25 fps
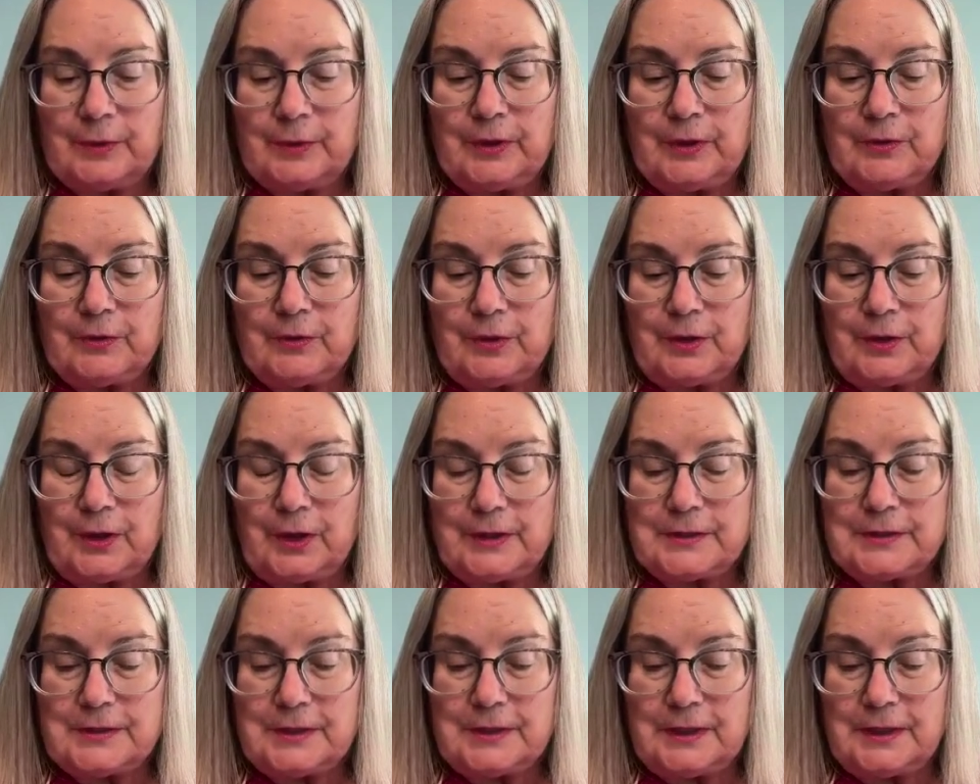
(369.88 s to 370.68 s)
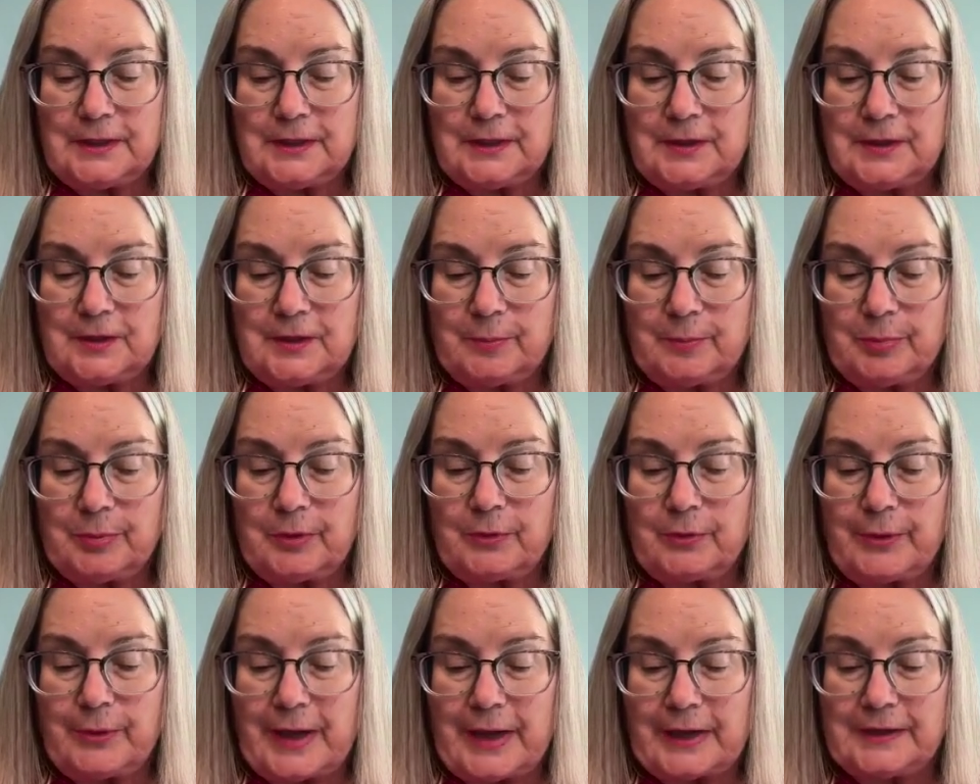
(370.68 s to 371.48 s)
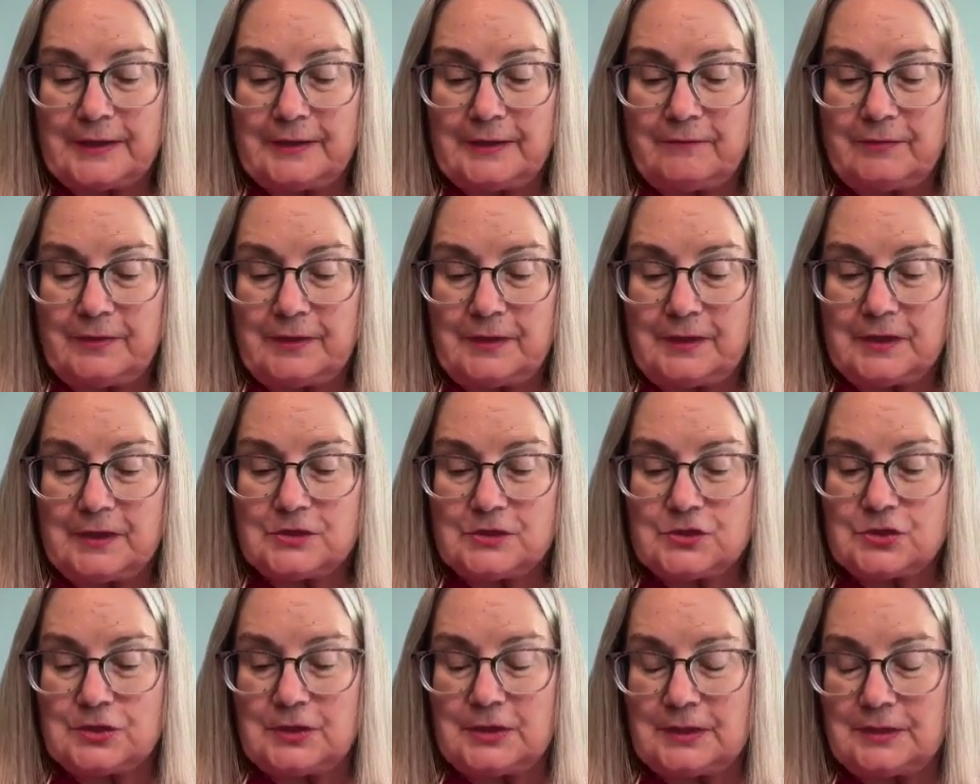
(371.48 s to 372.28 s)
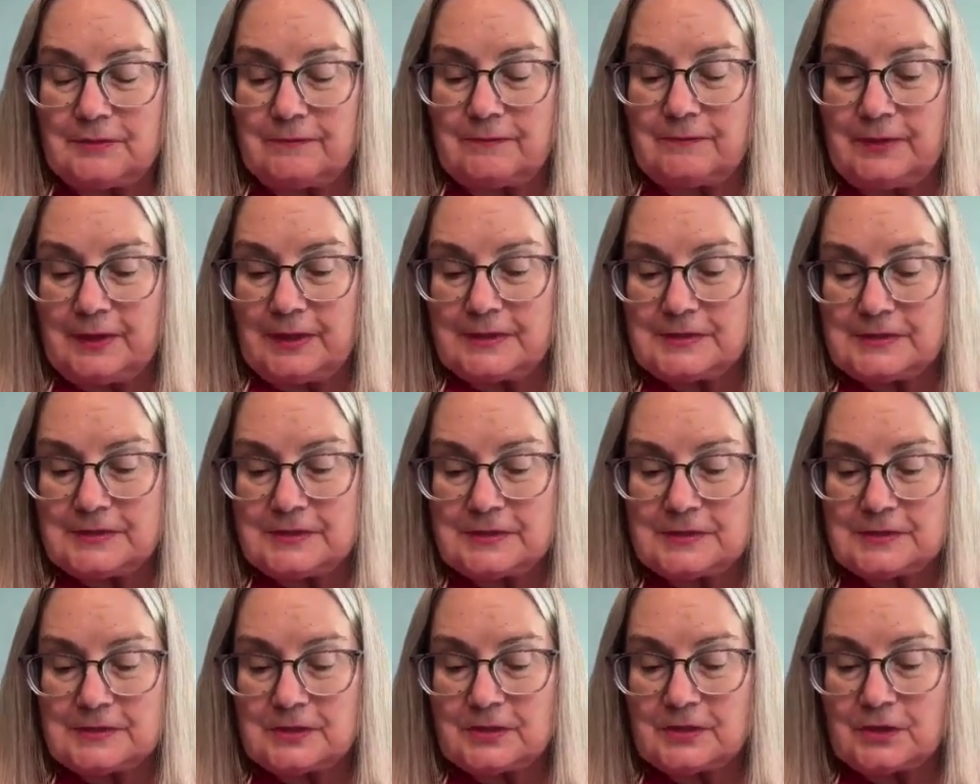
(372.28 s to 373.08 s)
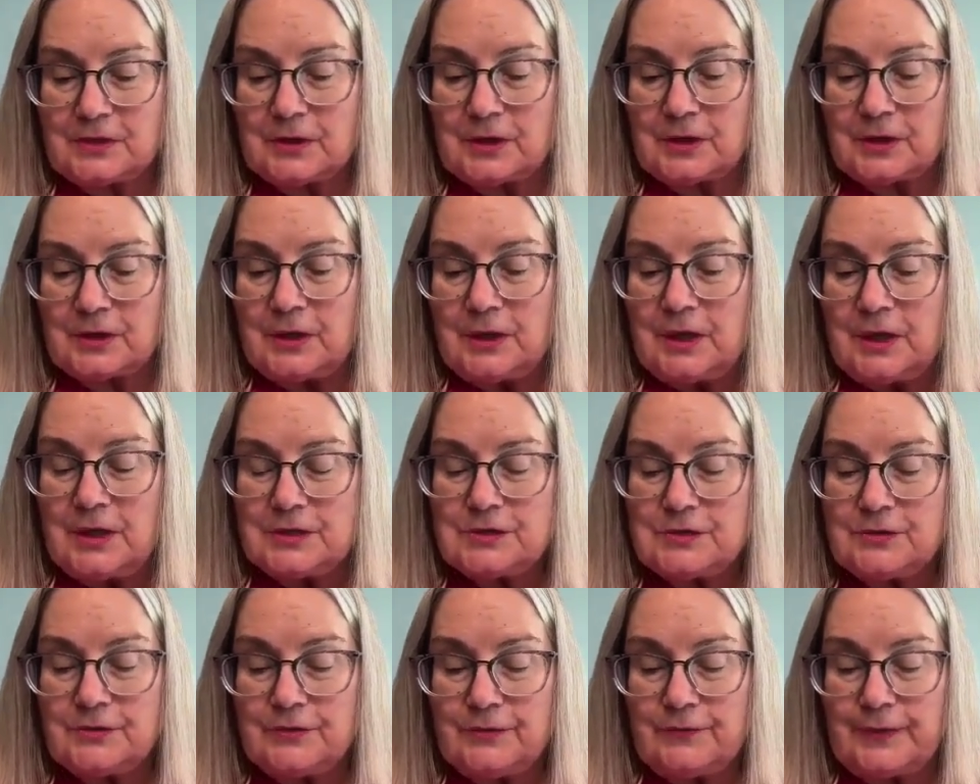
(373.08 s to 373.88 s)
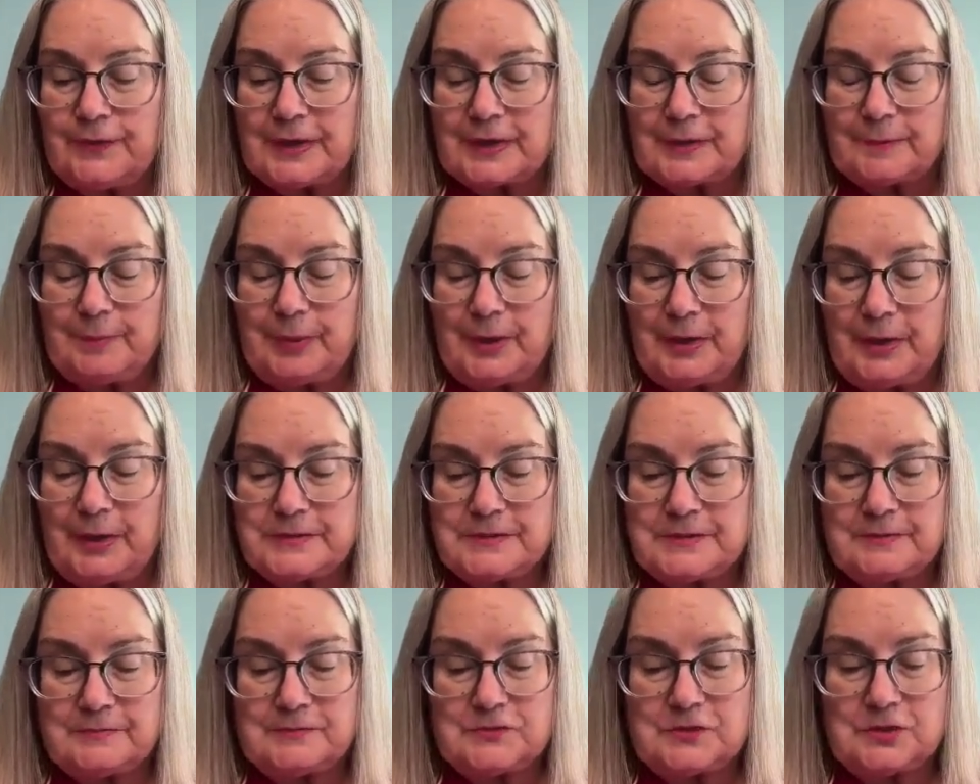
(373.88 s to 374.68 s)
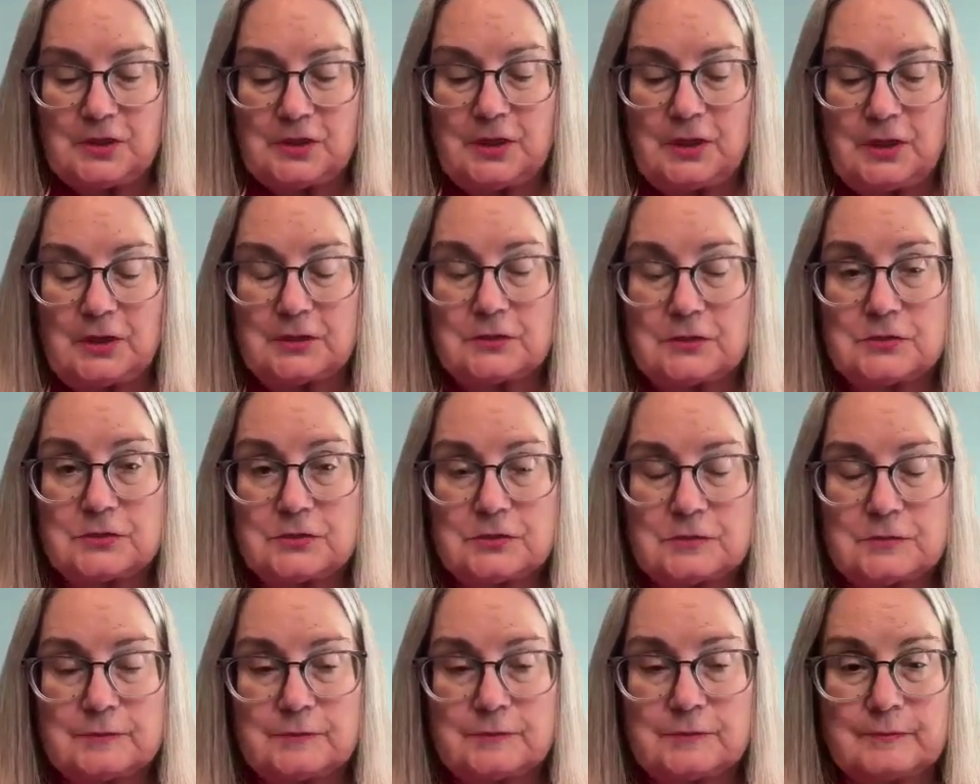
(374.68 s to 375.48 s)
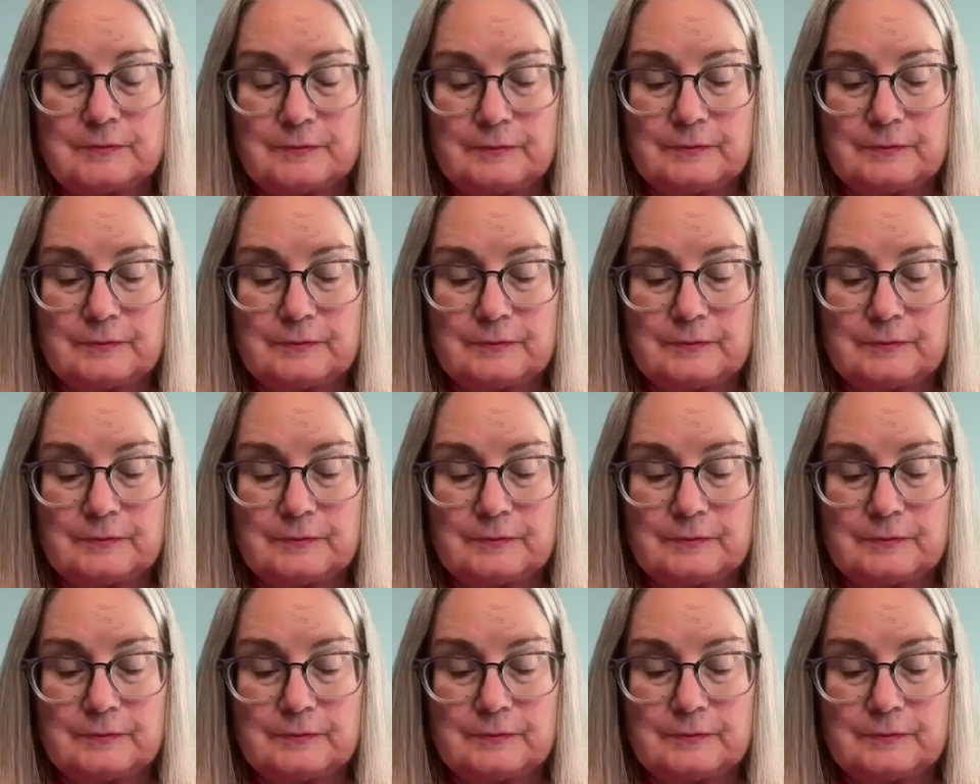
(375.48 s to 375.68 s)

We are not taking the proactive initiative necessary to effect positive change.